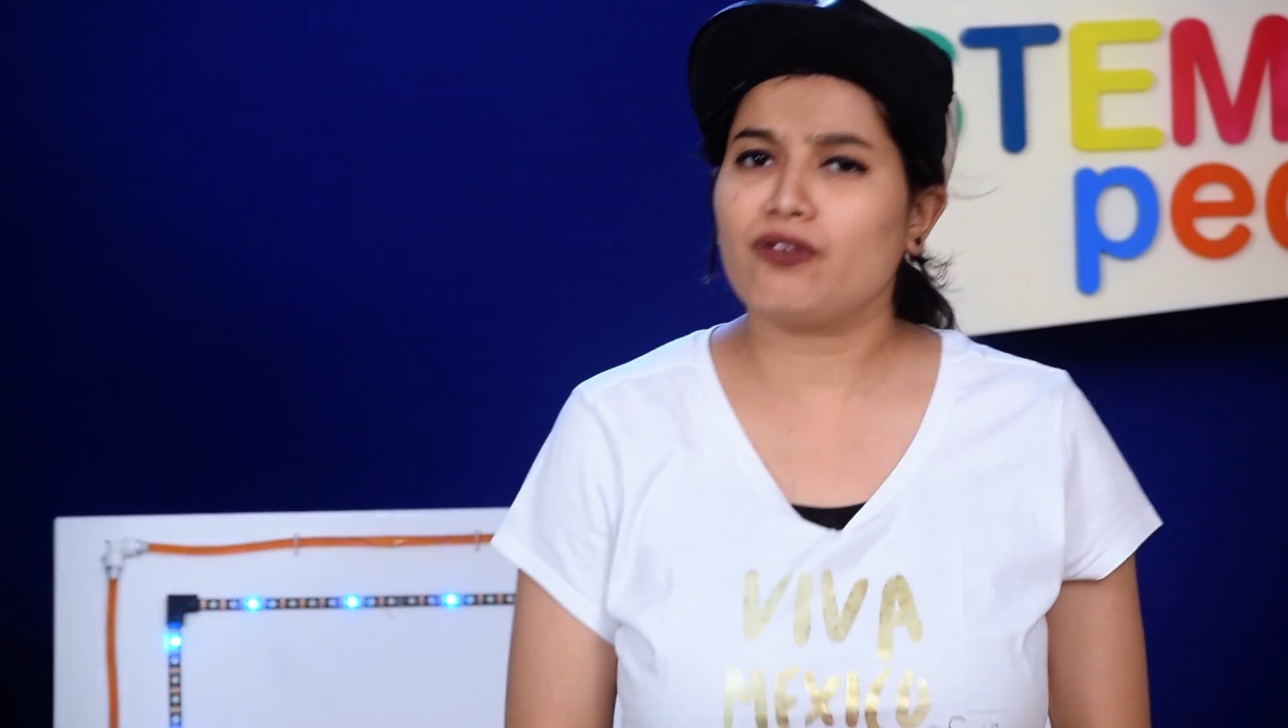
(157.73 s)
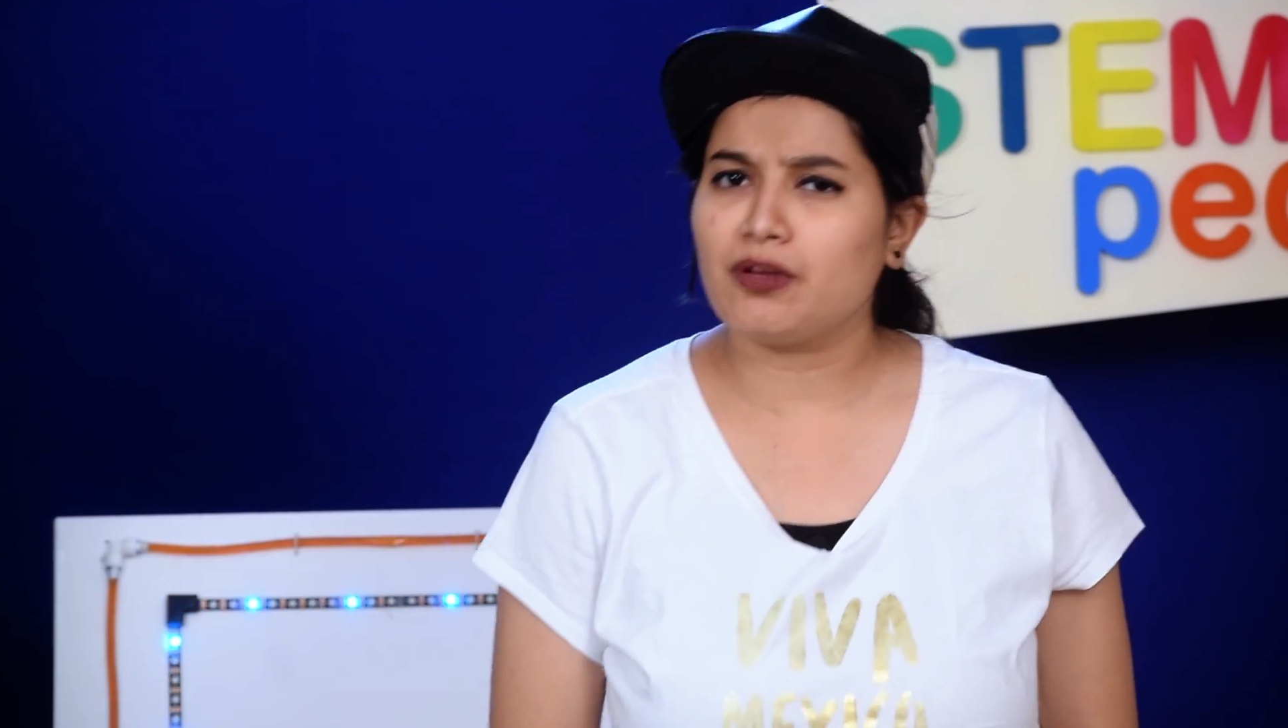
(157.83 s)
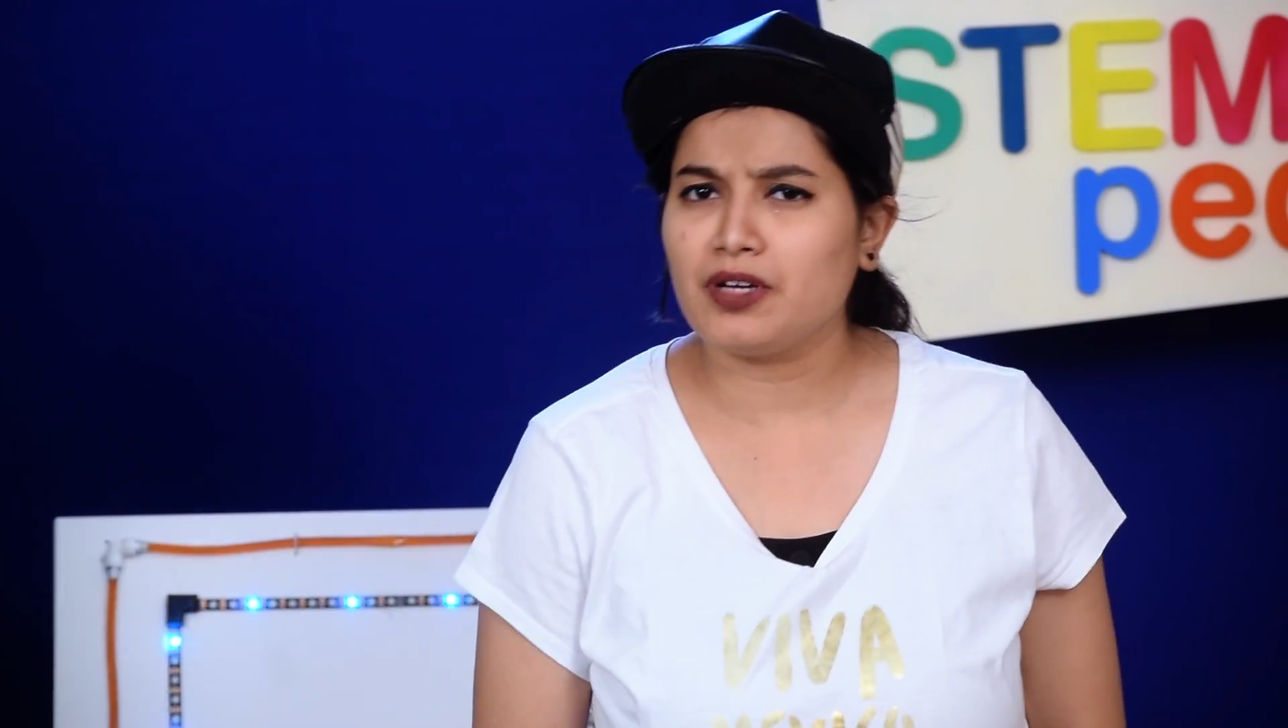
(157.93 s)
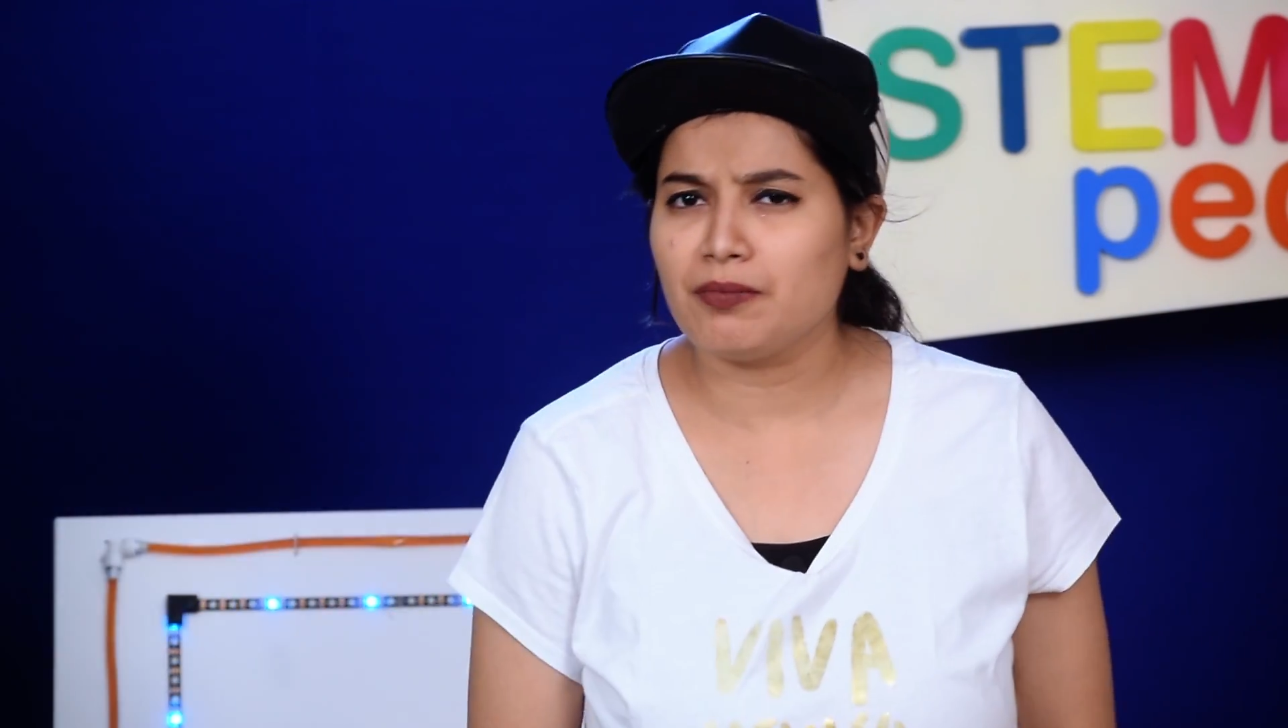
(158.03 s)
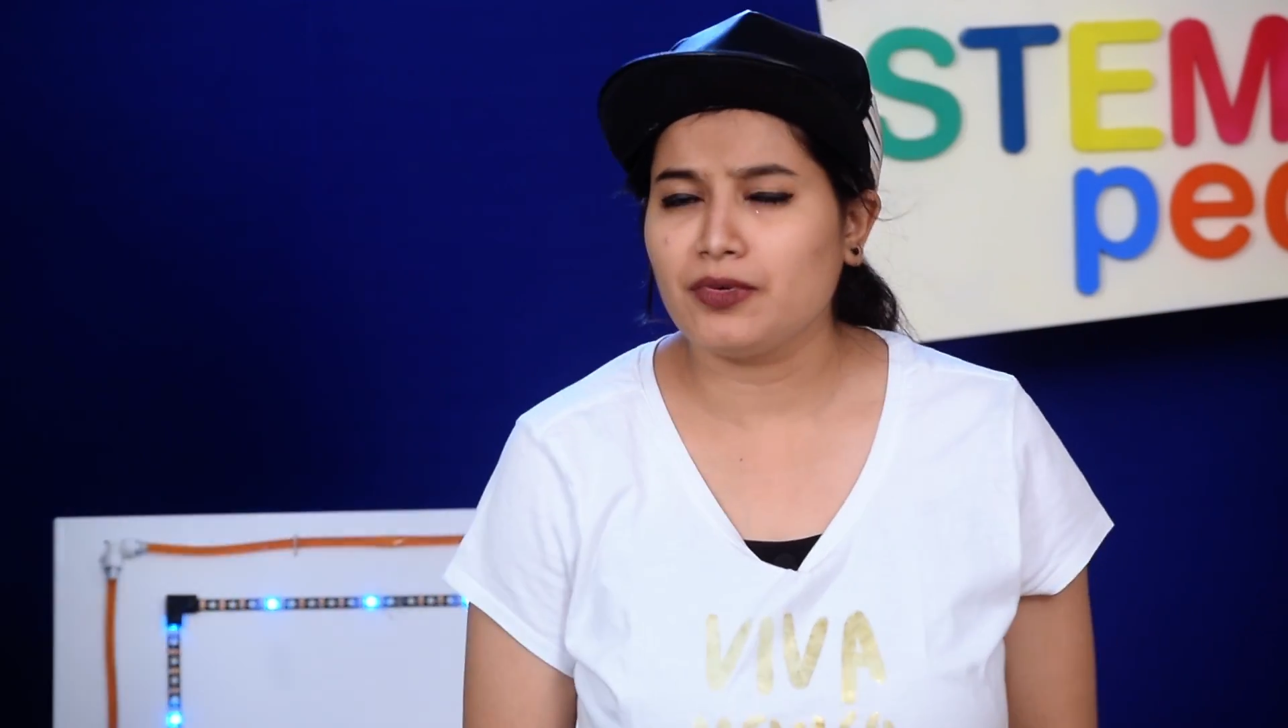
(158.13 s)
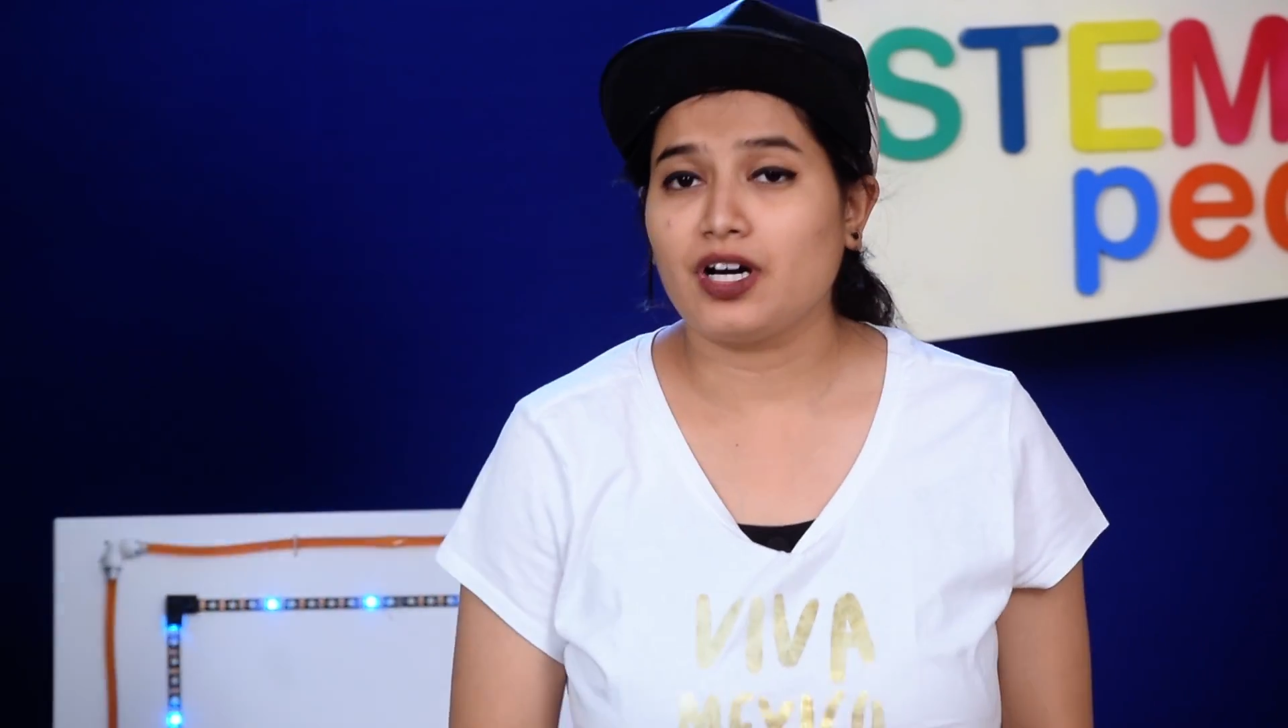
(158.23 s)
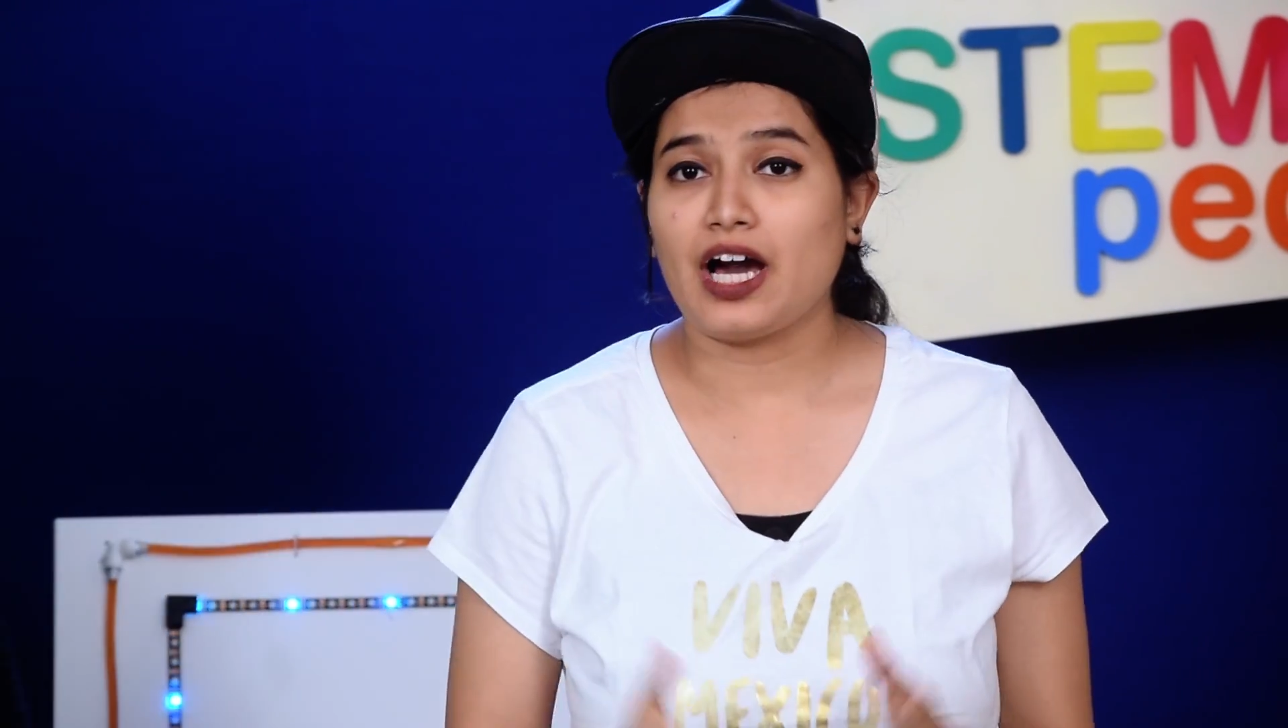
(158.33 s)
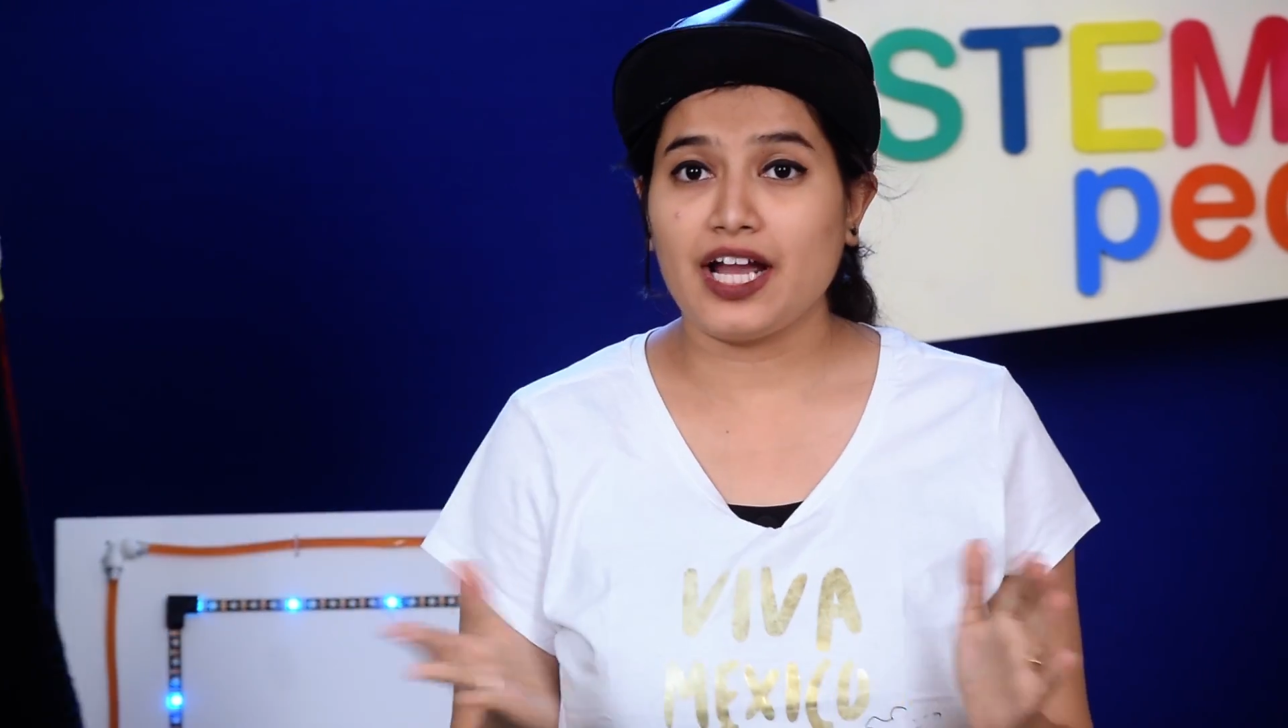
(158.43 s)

you remember,